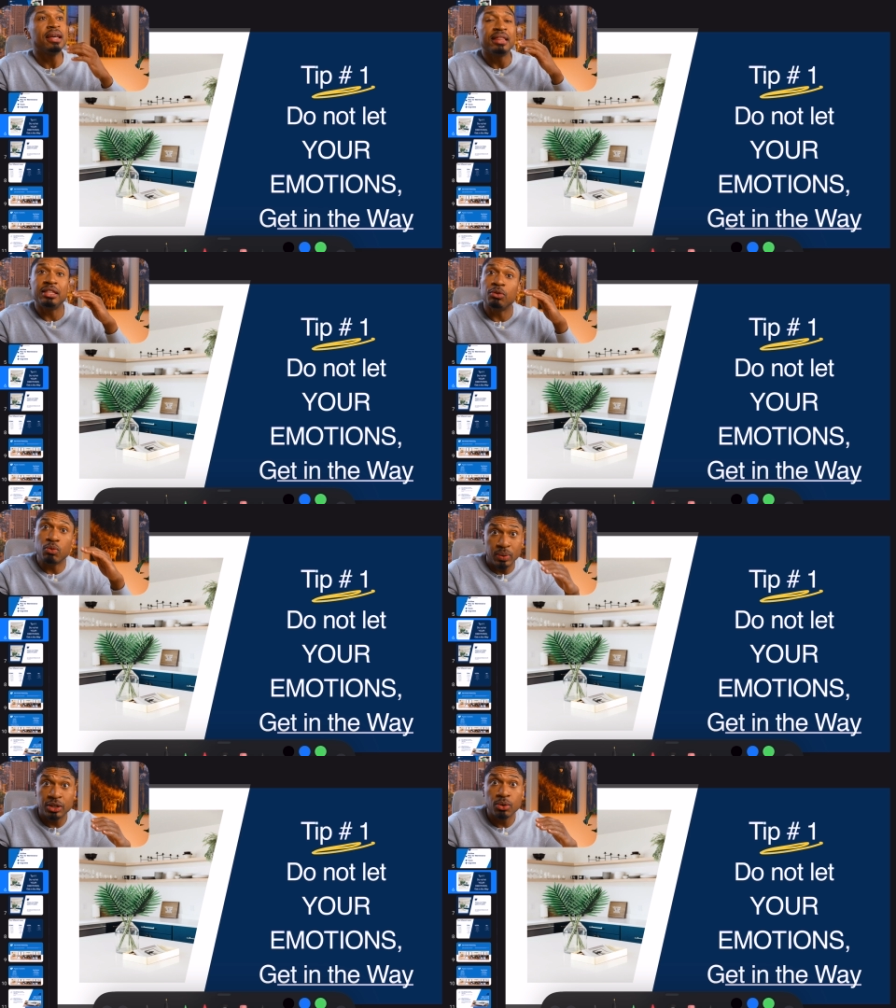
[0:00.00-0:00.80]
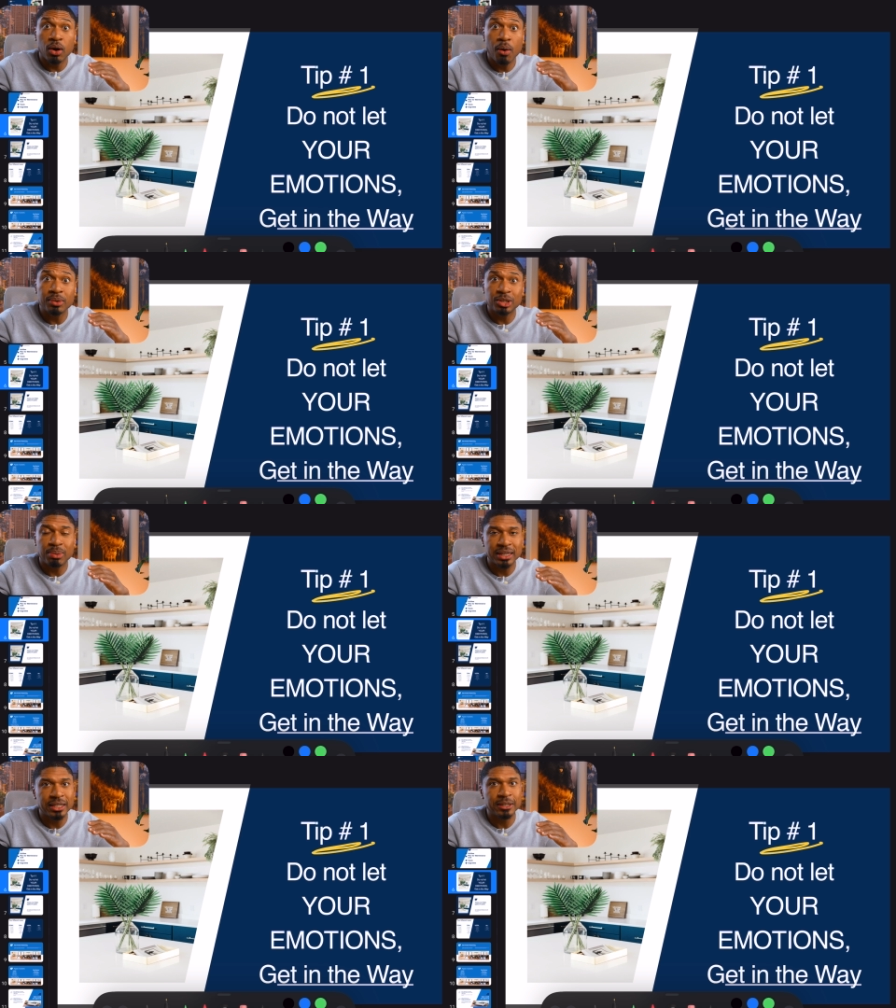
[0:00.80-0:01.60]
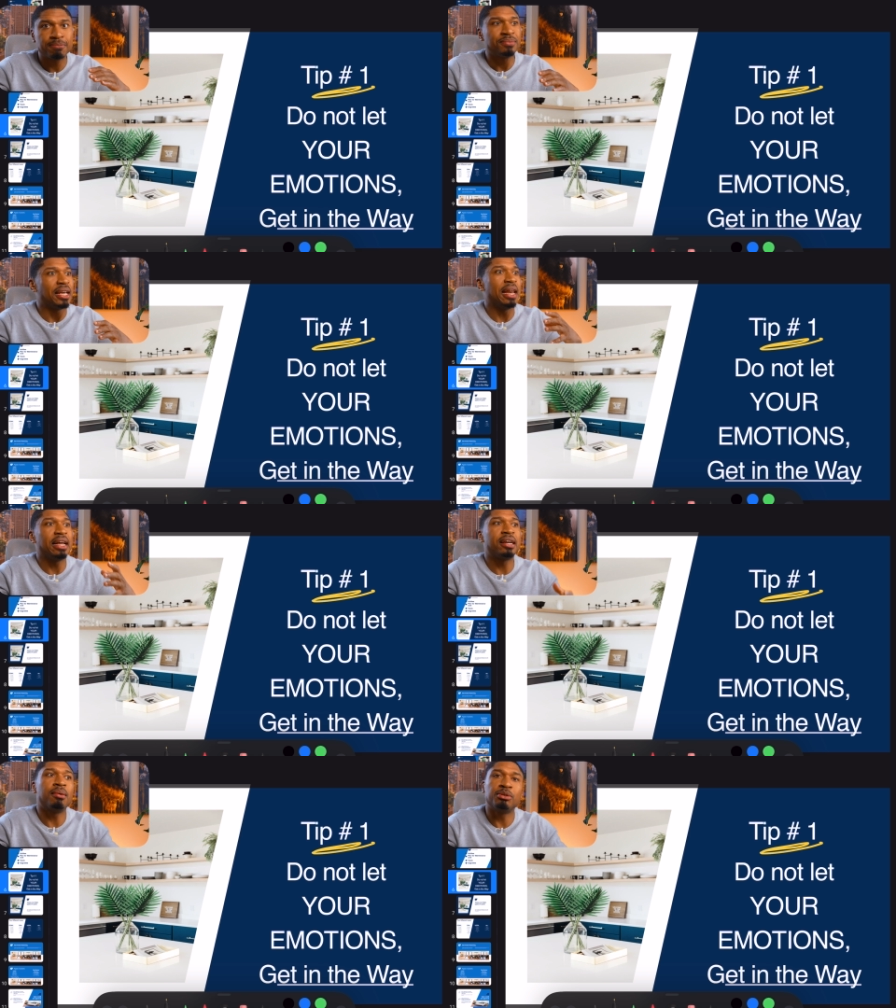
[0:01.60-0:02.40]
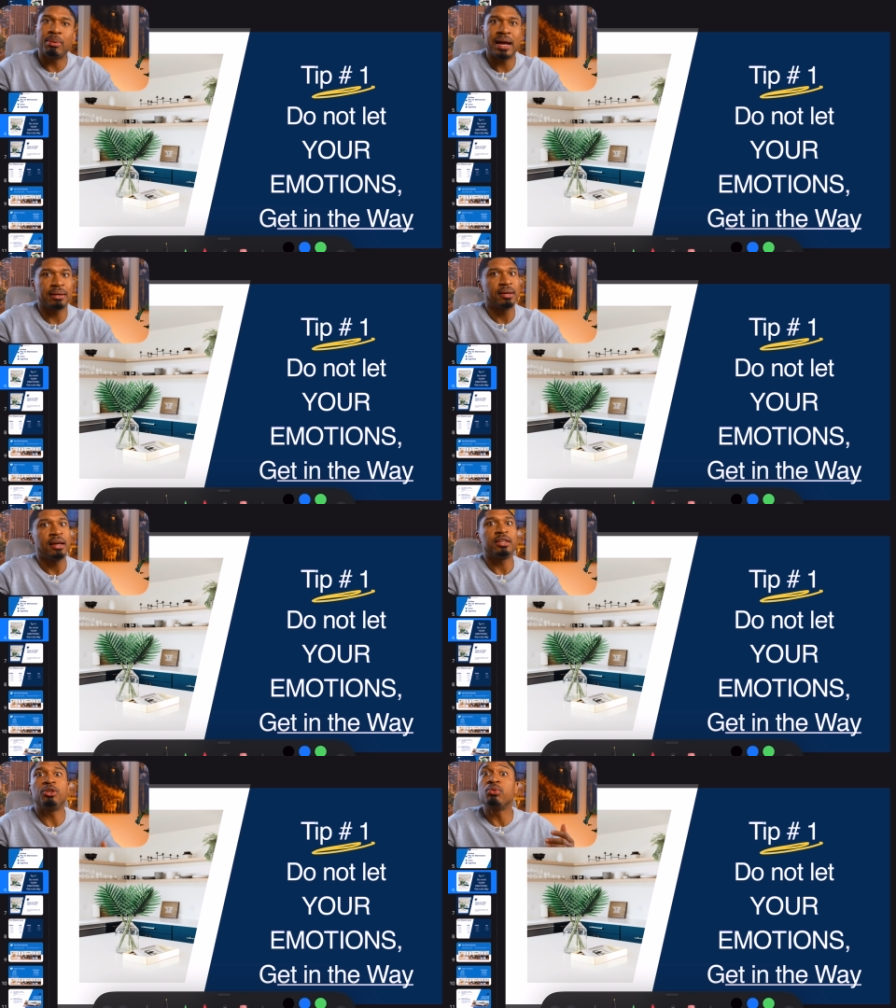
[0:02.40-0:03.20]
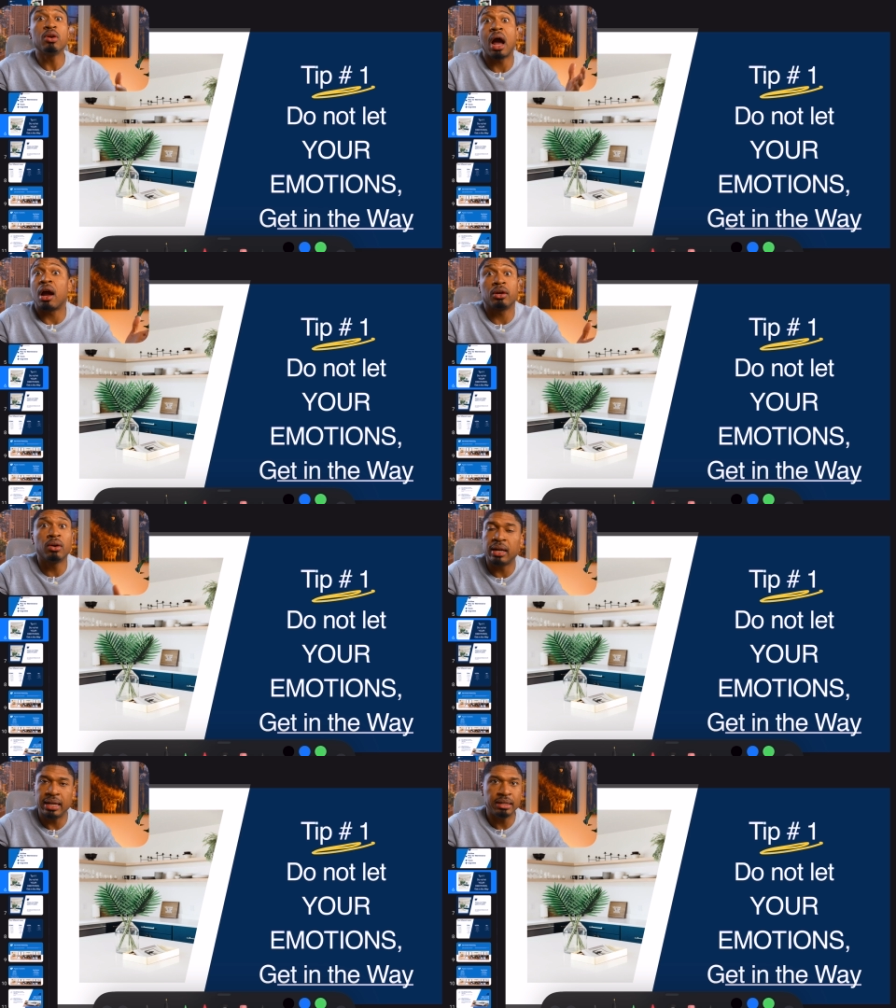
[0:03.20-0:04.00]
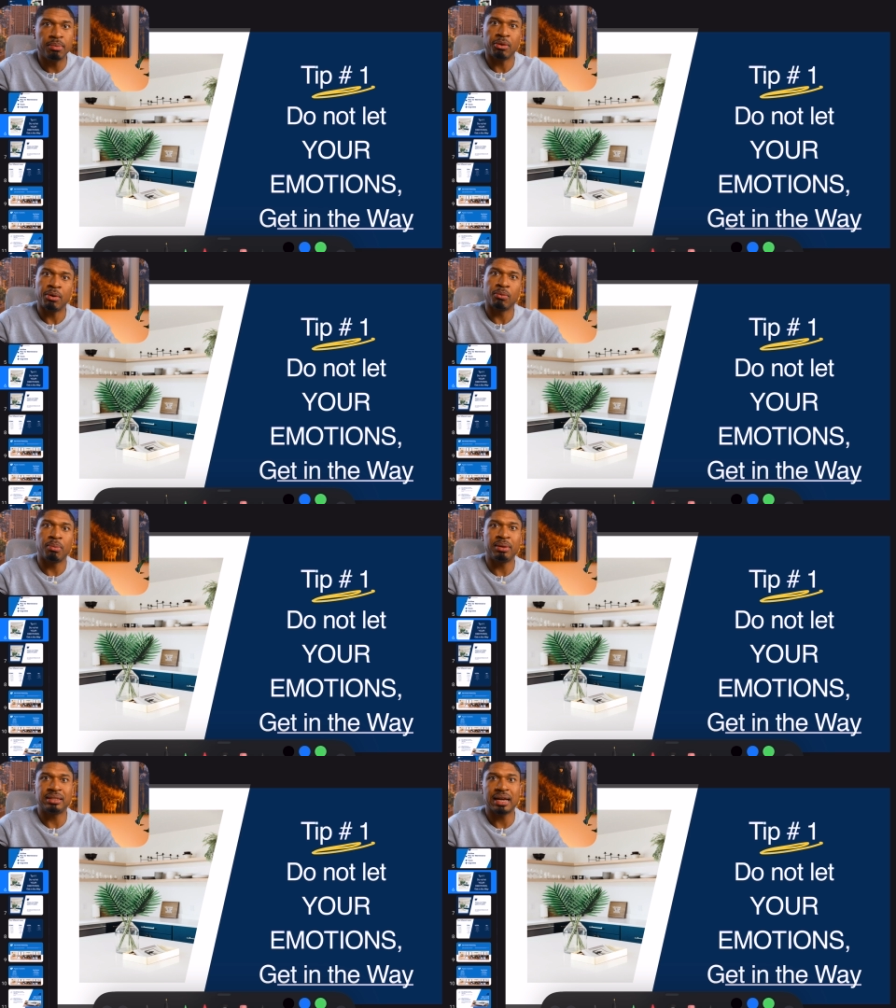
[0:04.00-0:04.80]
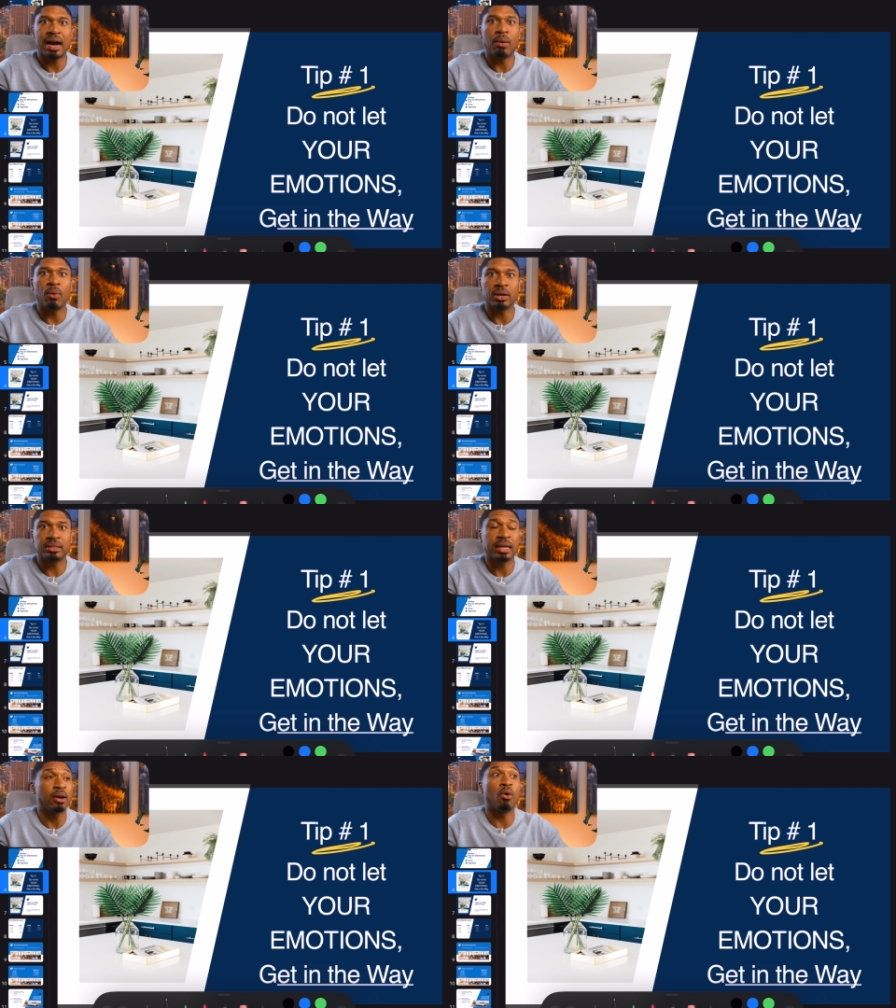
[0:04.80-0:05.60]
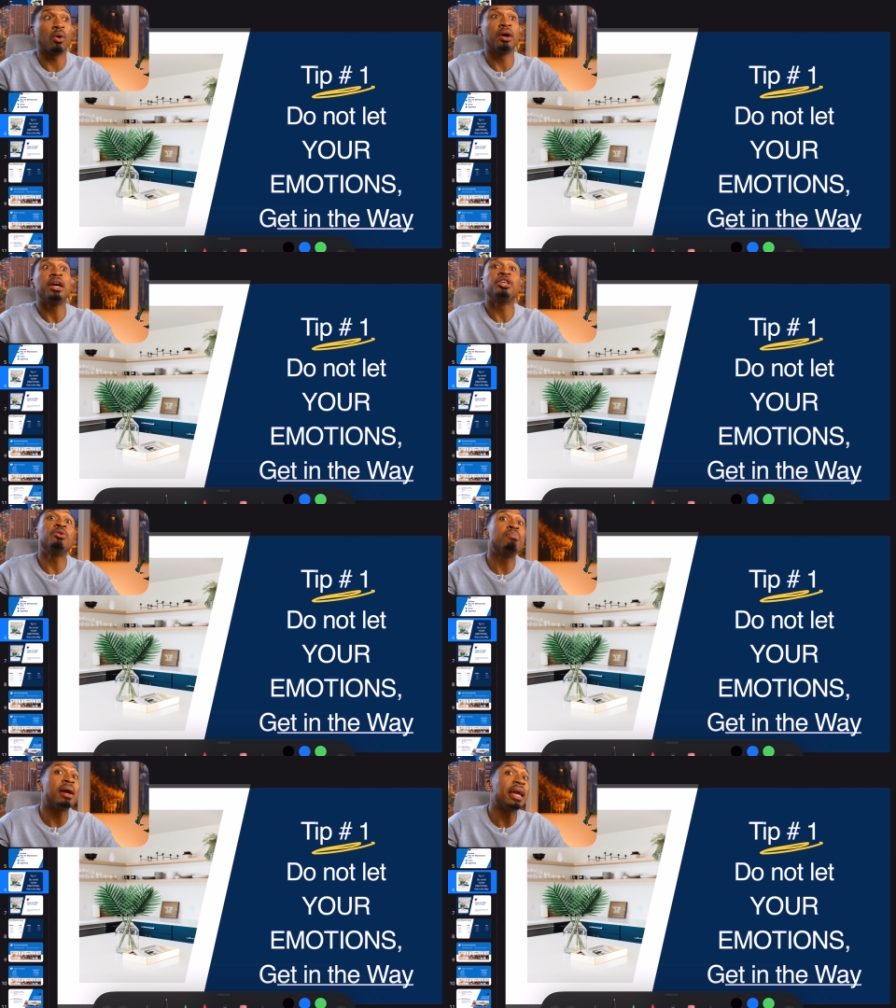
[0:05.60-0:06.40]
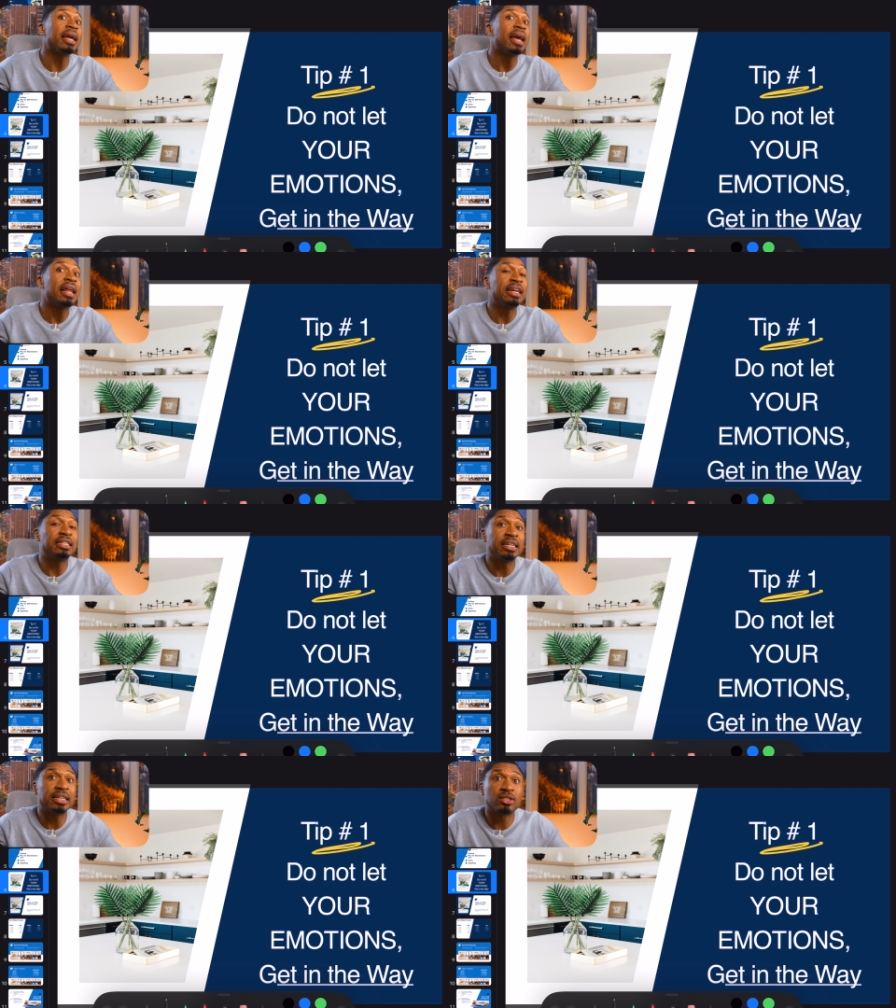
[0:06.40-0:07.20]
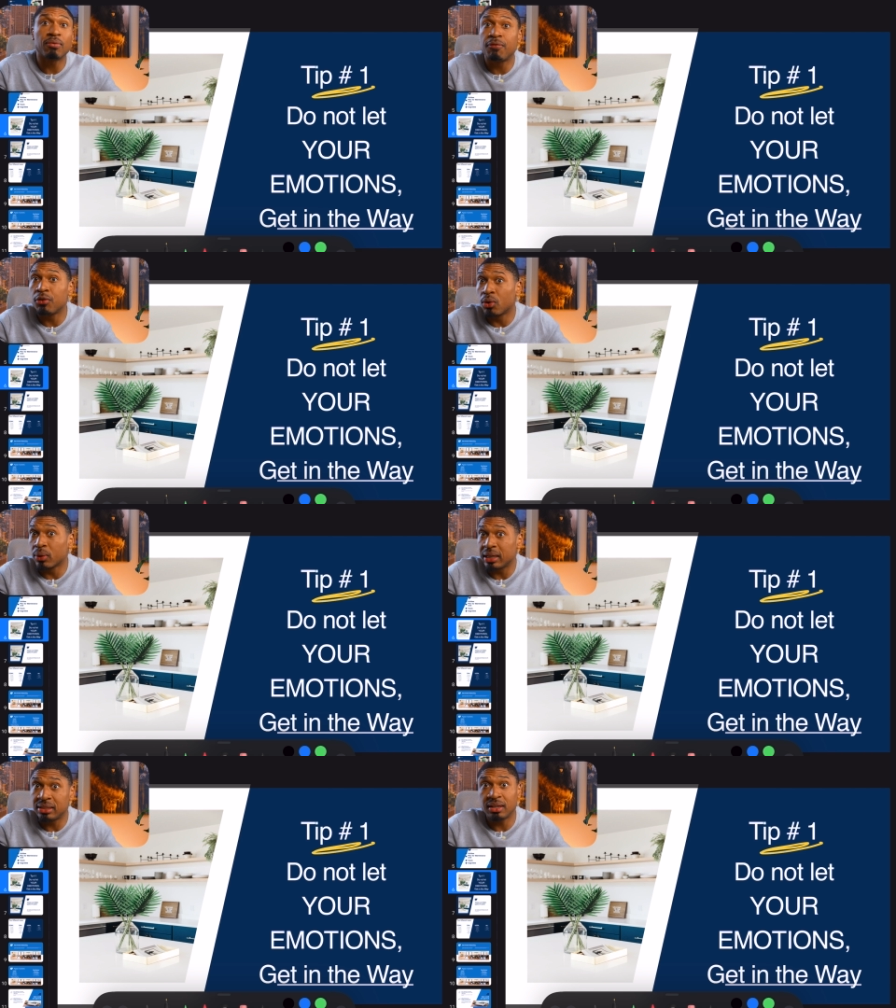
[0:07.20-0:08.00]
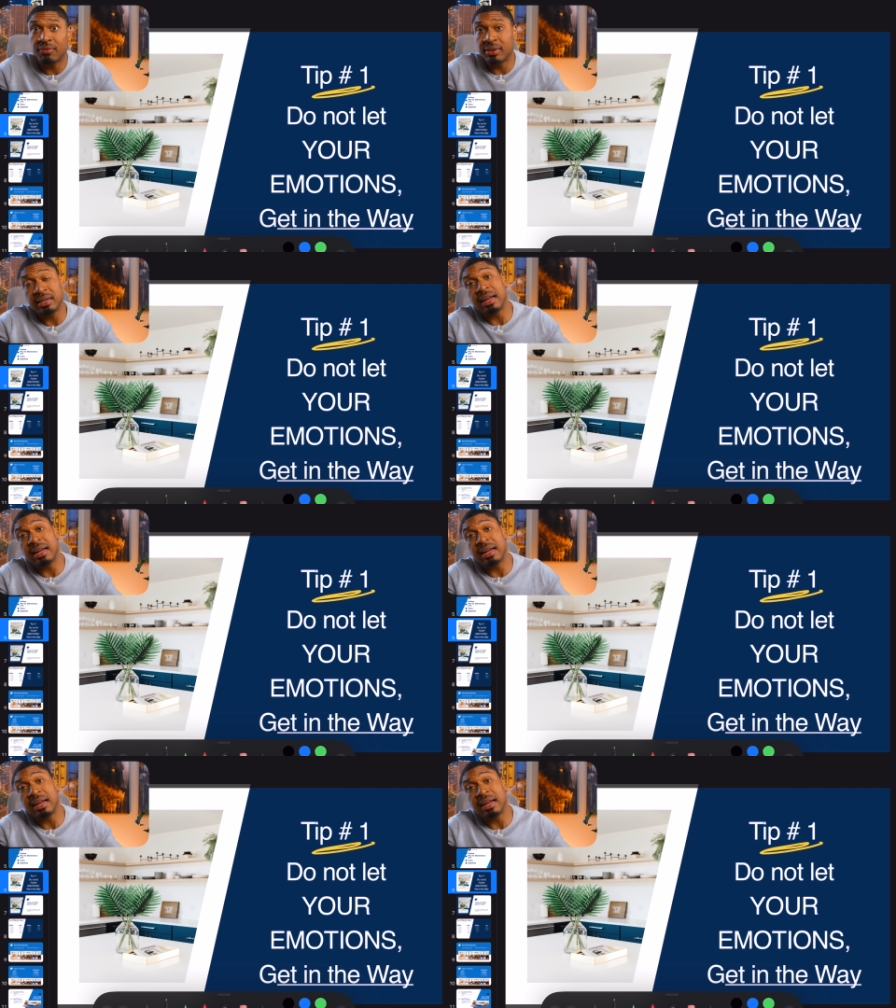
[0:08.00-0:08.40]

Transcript: we do the home inspection and it comes back, you are gonna need to replace that hot water tank, or you may need to get some flooring and stuff done.